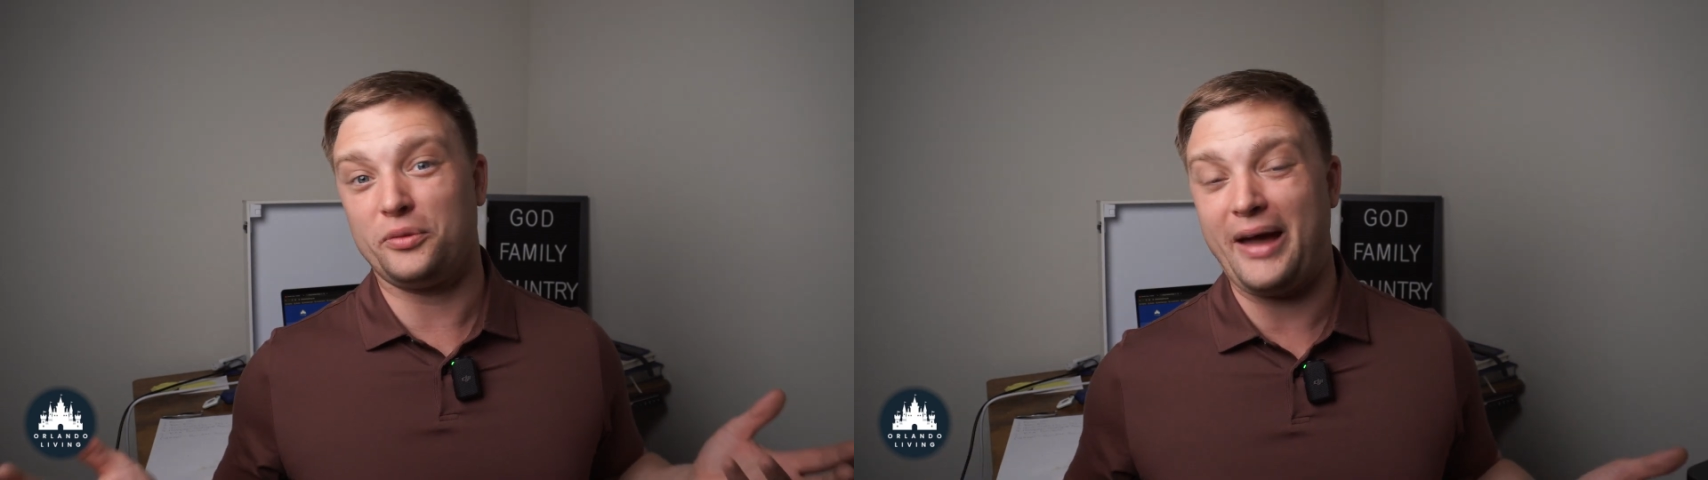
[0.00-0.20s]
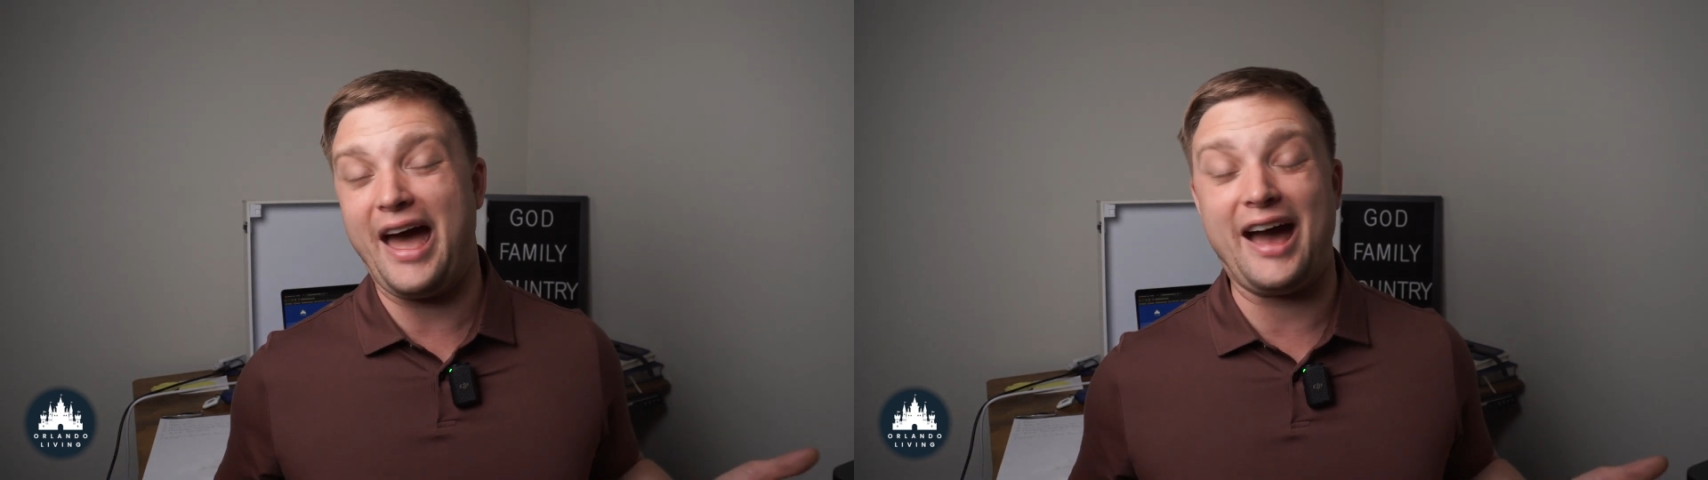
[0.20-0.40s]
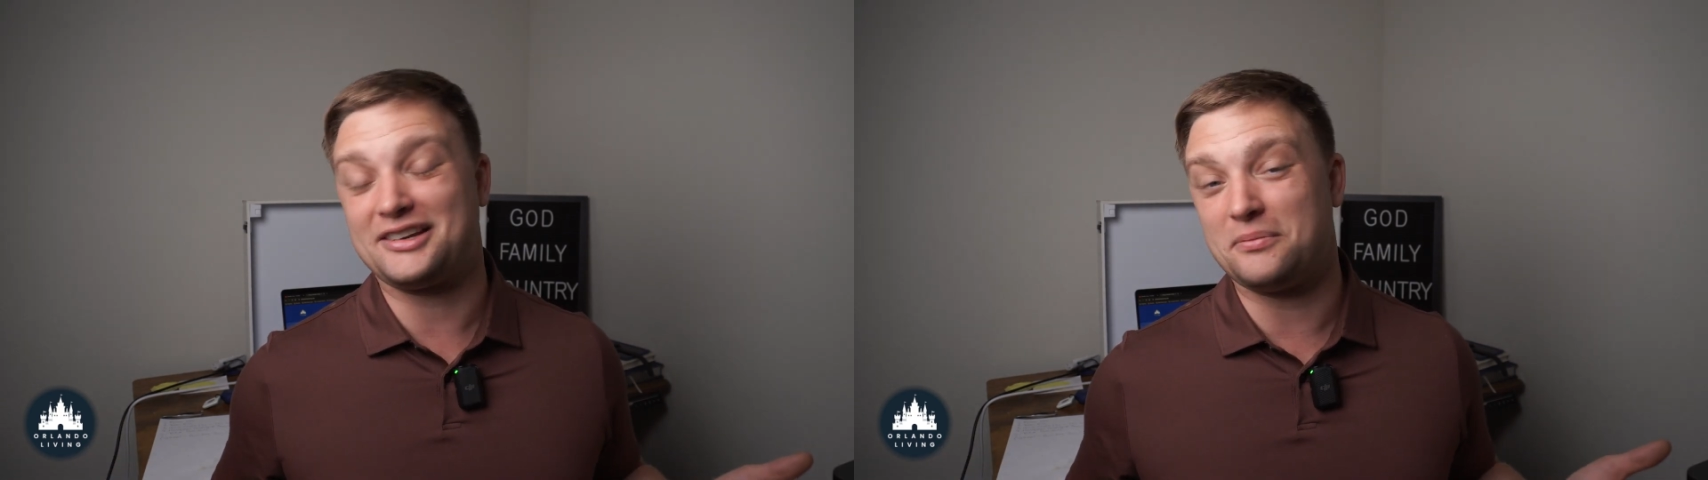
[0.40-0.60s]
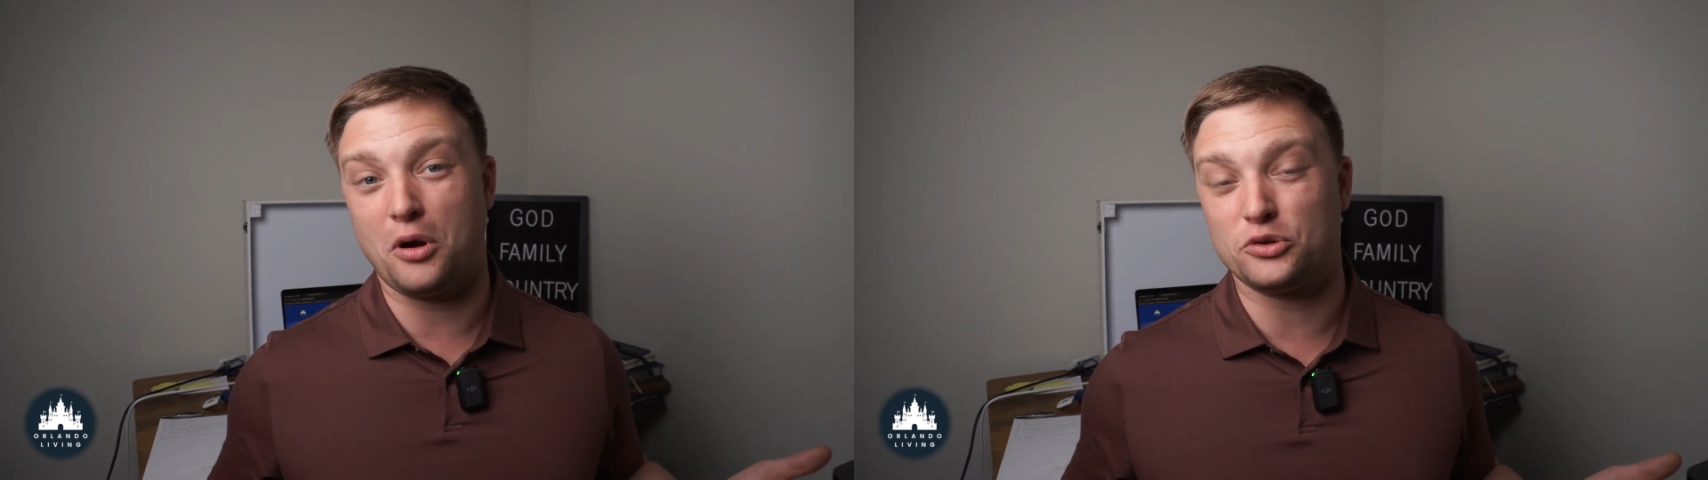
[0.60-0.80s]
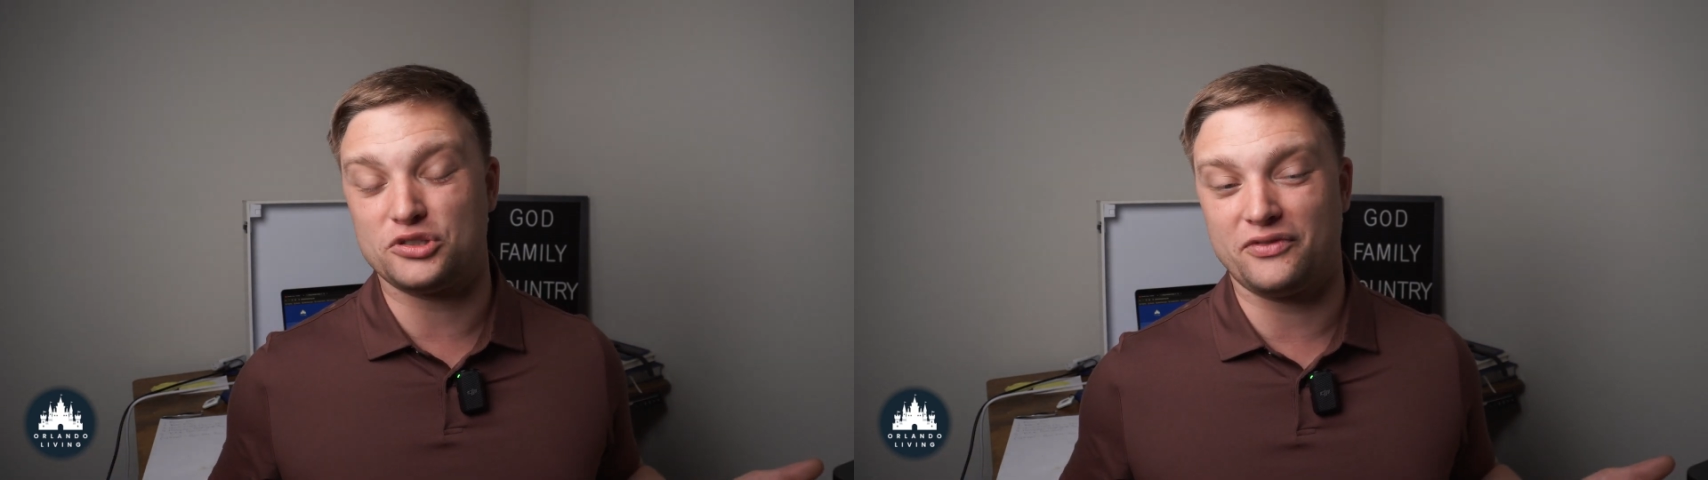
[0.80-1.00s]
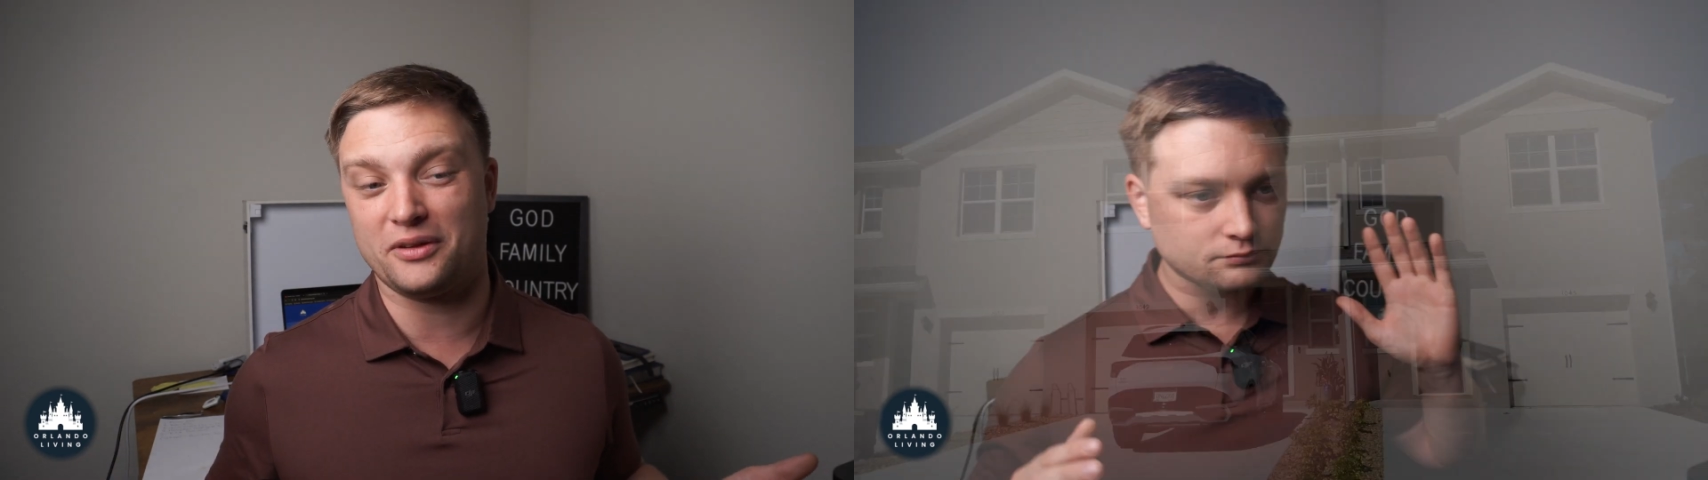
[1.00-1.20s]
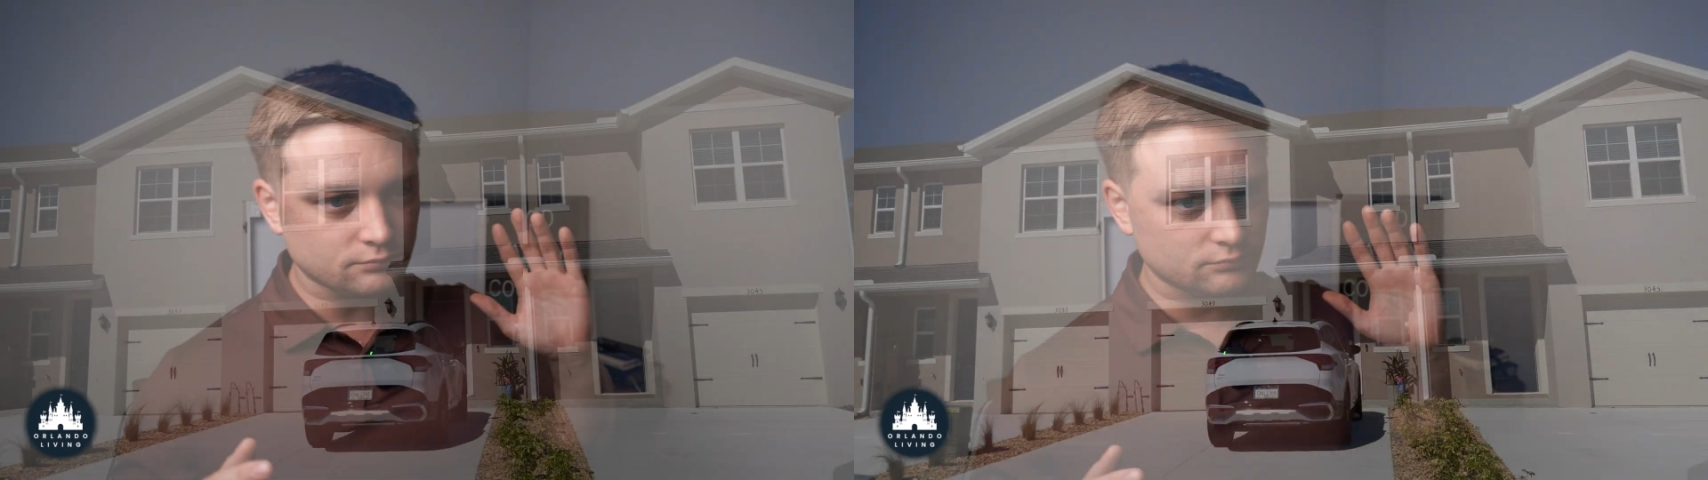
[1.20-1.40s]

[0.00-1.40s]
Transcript: packed in most of them.